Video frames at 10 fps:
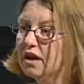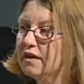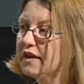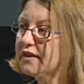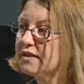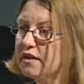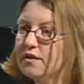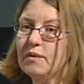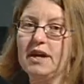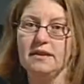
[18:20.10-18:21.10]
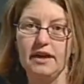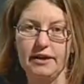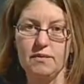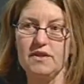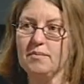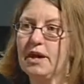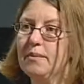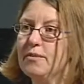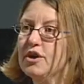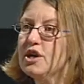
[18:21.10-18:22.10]
that's another way, like with the
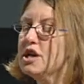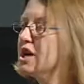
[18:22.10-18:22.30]
paper.